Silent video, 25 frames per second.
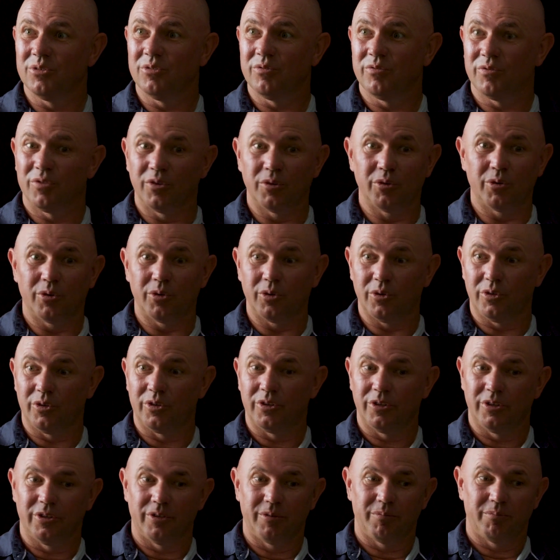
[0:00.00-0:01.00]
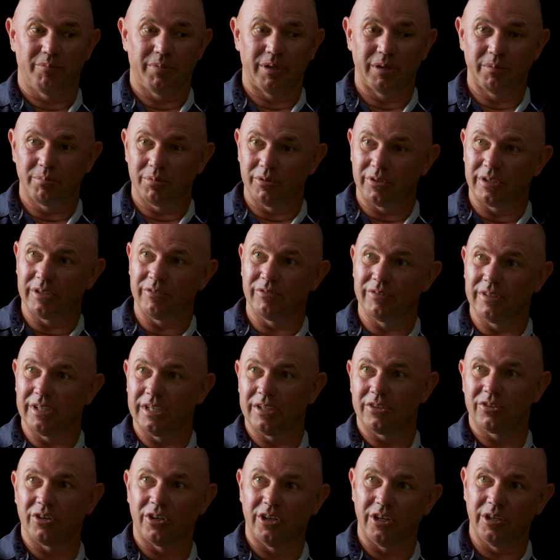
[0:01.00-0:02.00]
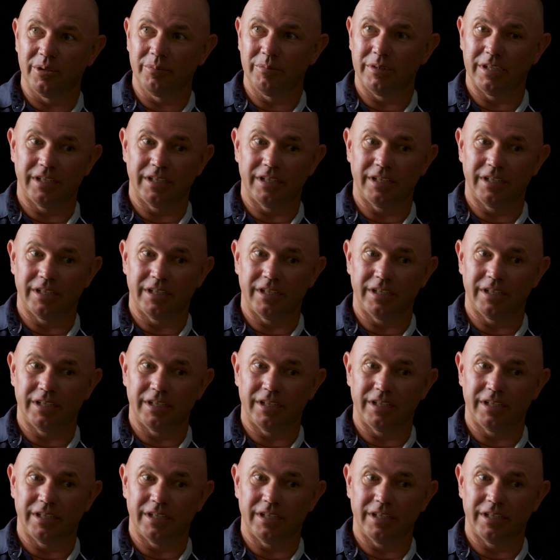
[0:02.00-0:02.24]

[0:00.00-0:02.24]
for people giving their time,